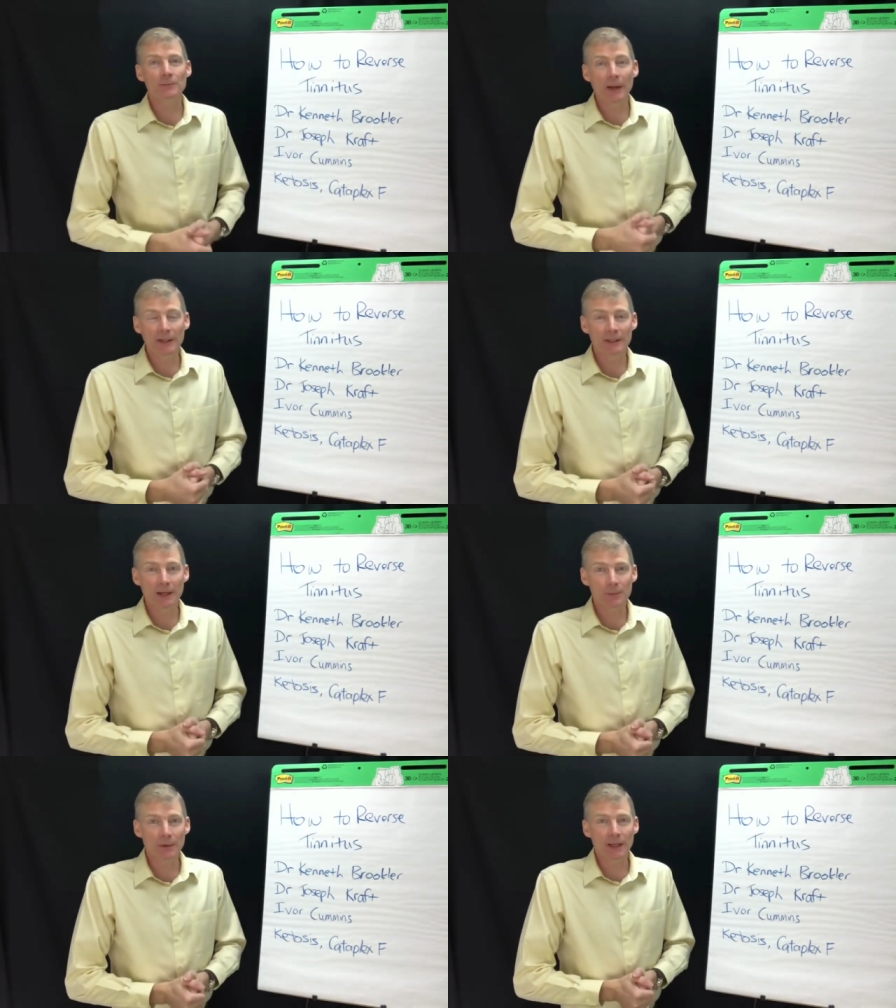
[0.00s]
backing
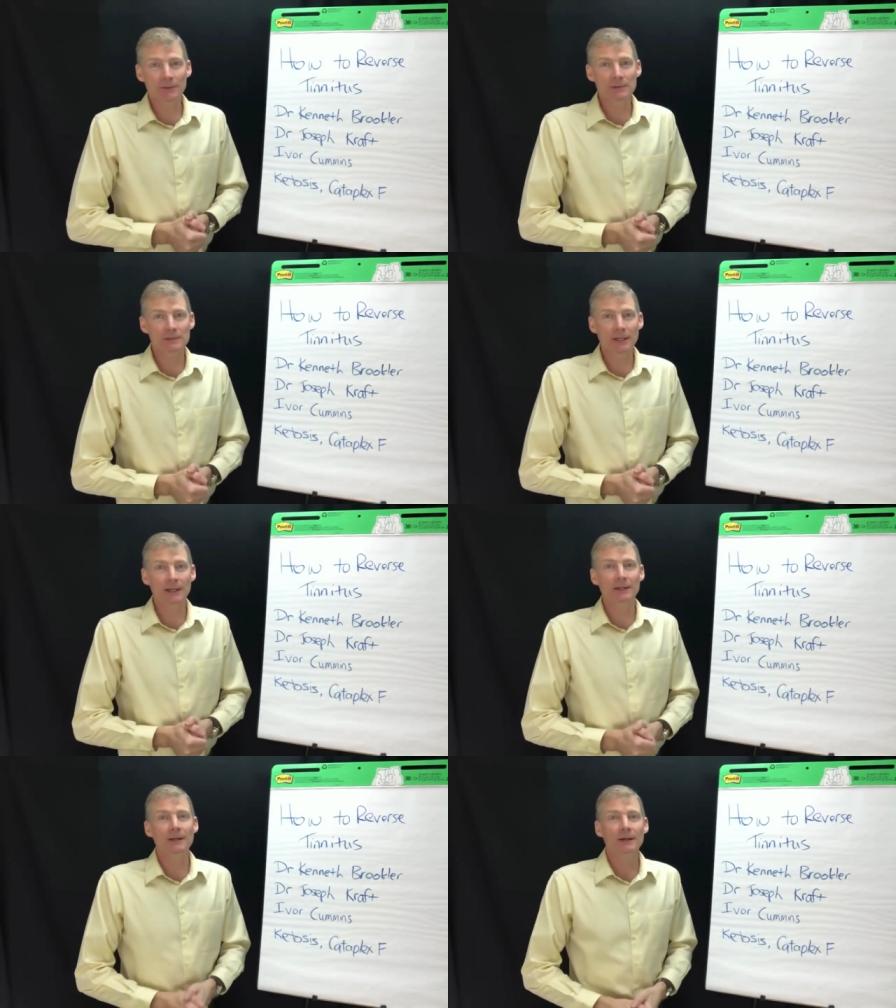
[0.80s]
up what I have to
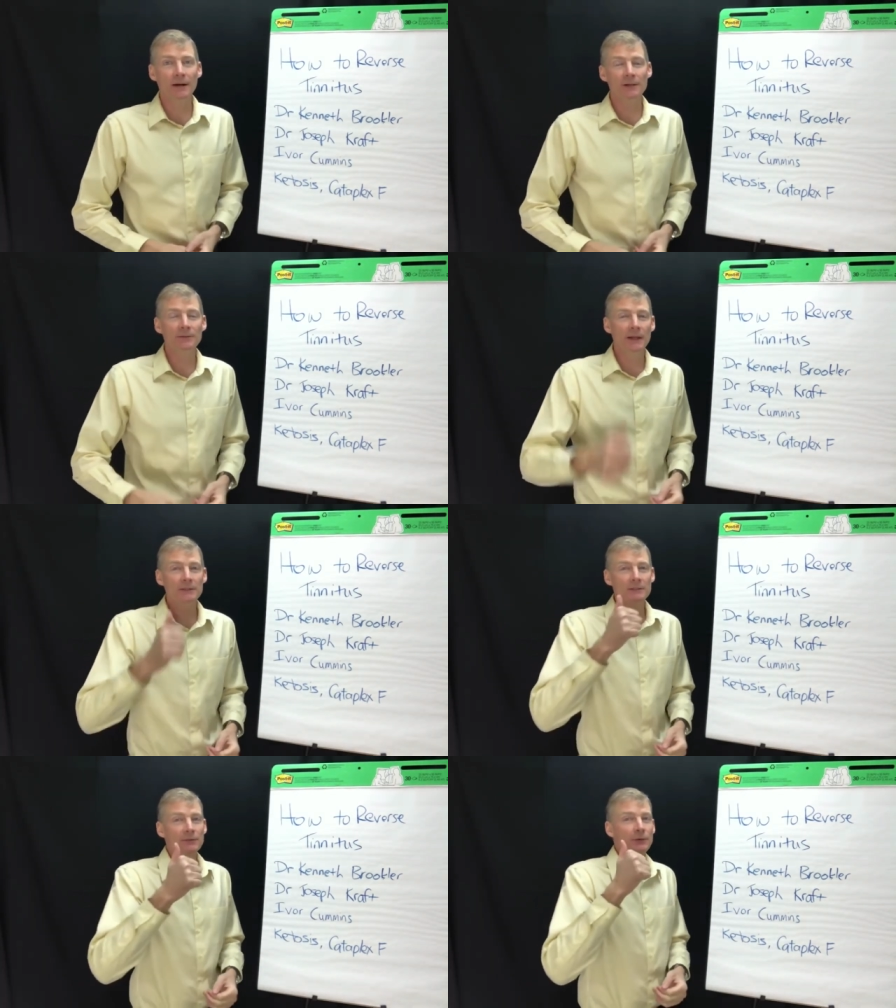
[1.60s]
say. All right, if you
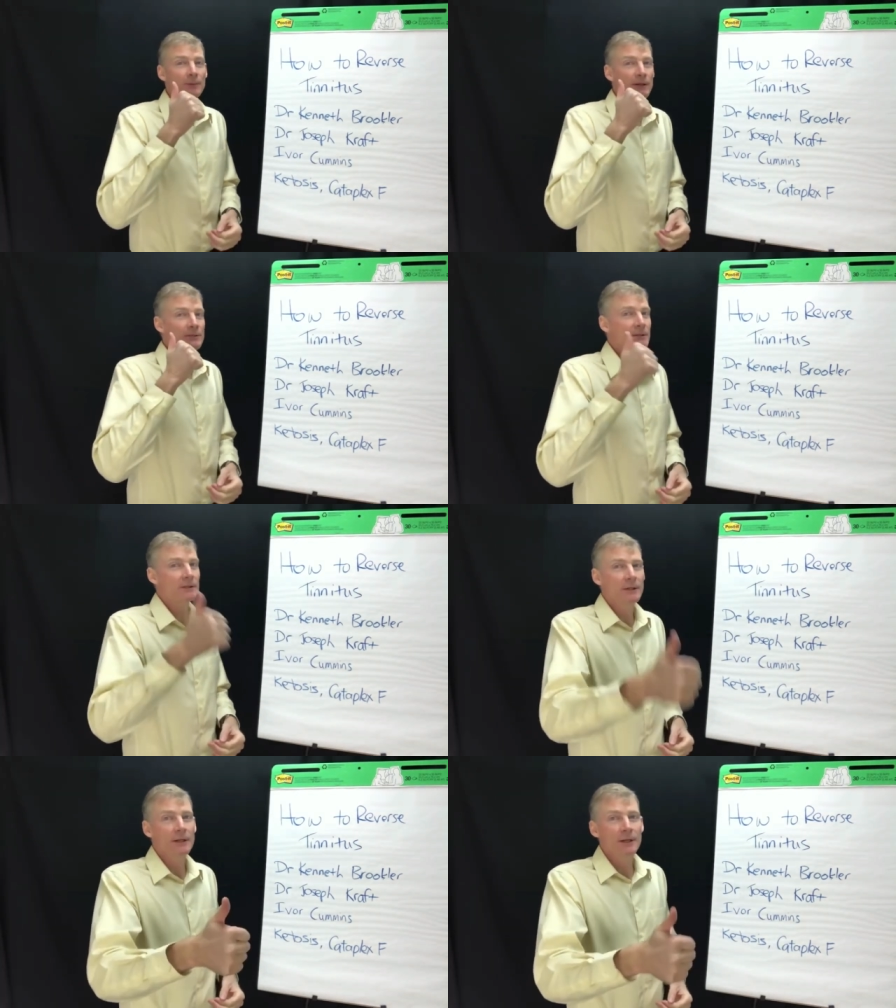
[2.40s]
like this
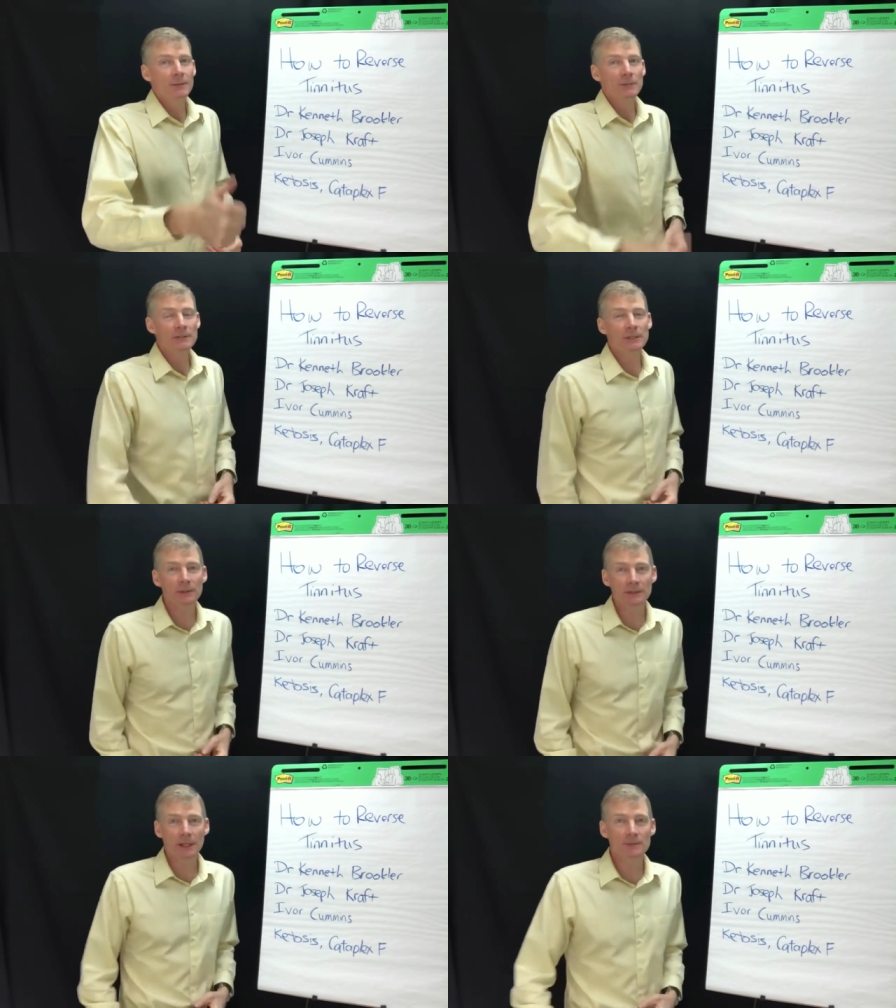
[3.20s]
information, please give
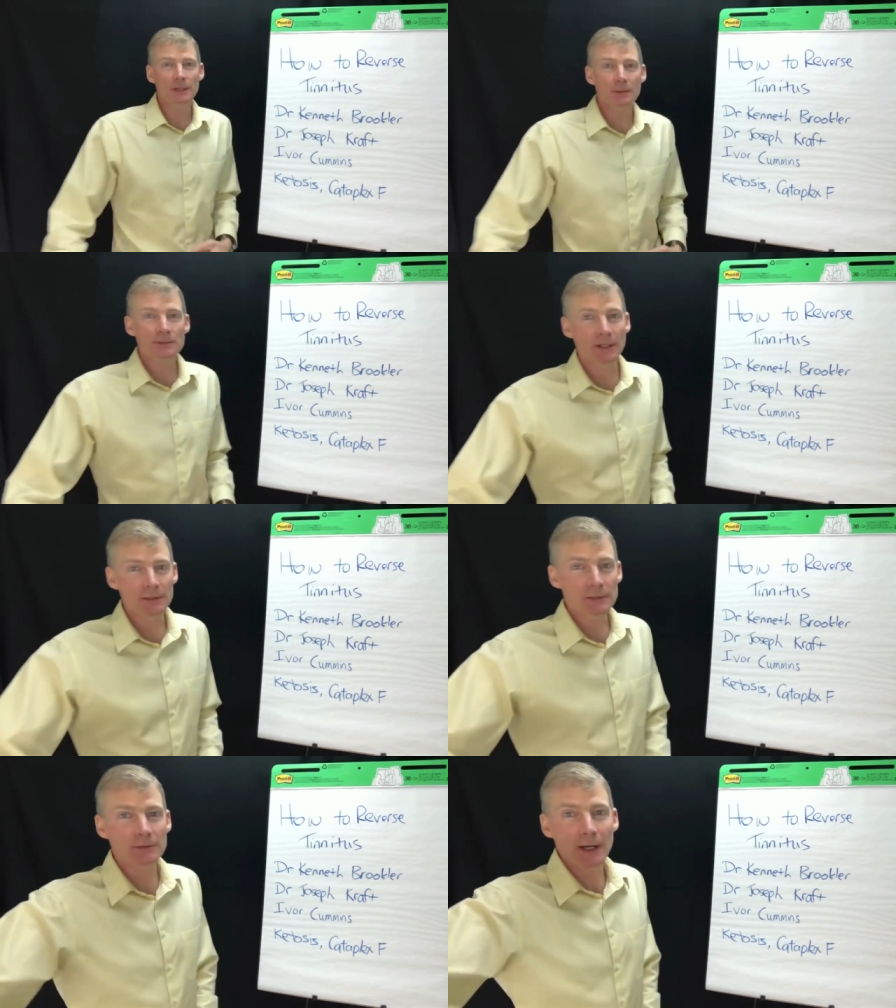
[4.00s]
me a thumbs up, share,
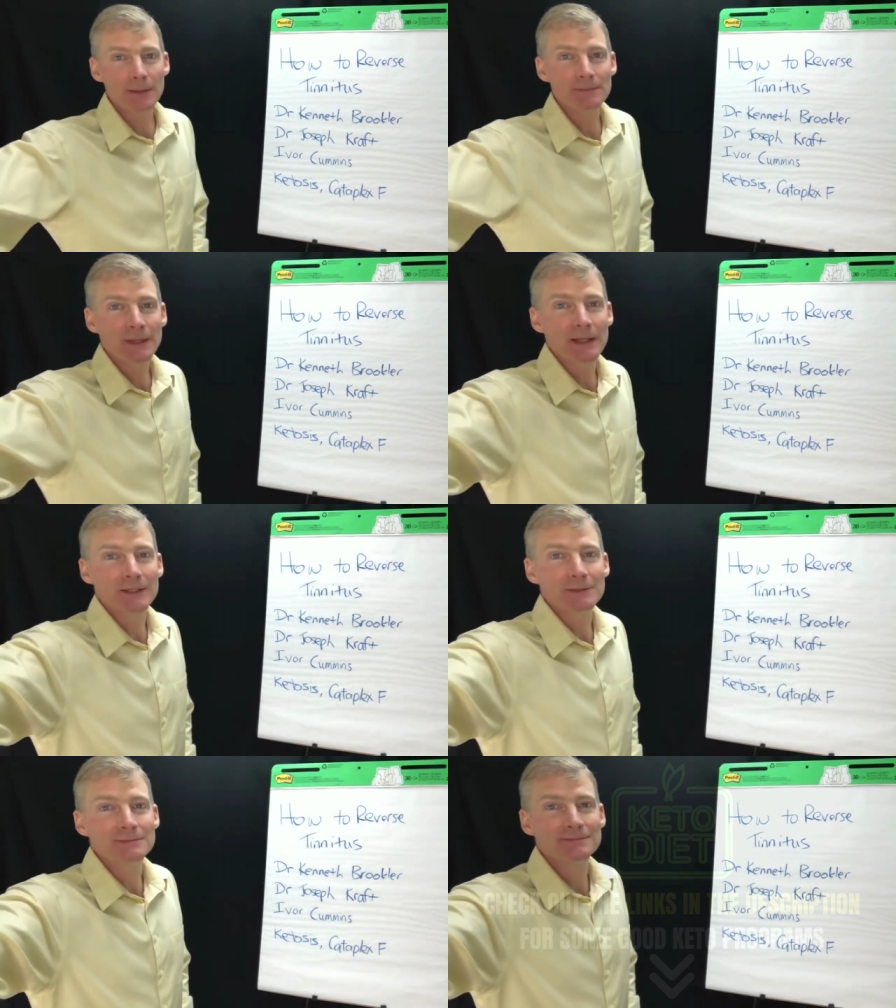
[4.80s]
and subscribe. Thank
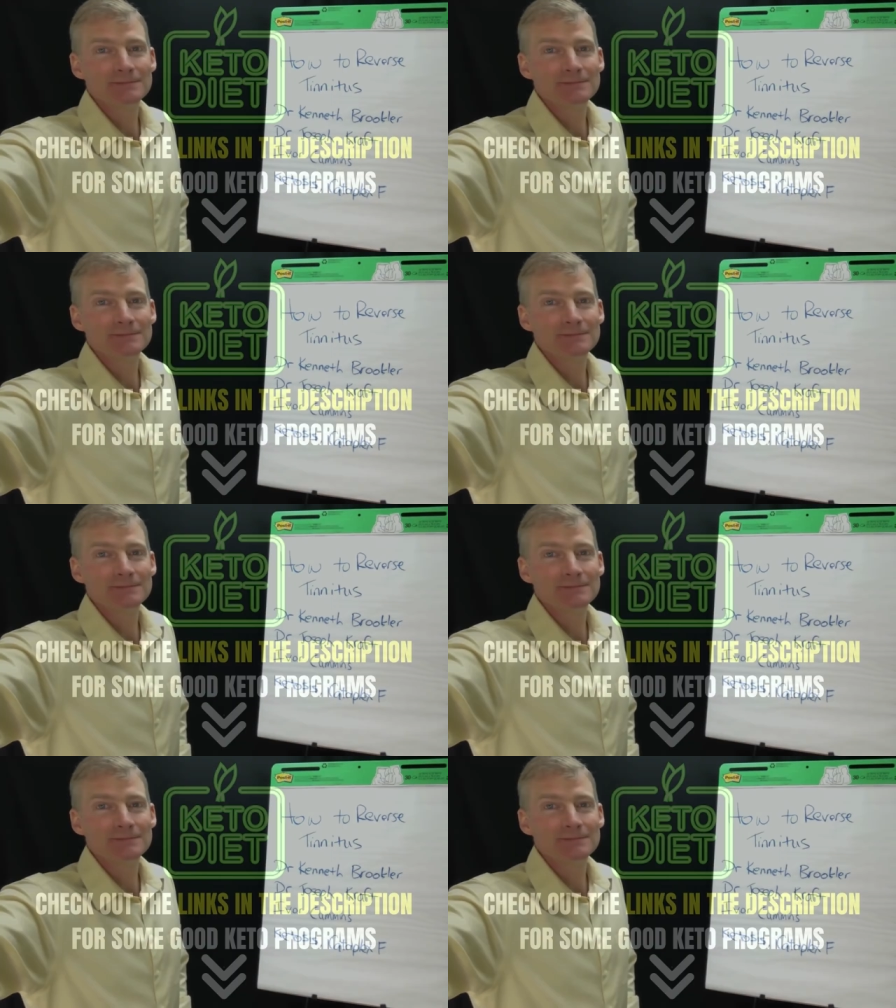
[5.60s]
you.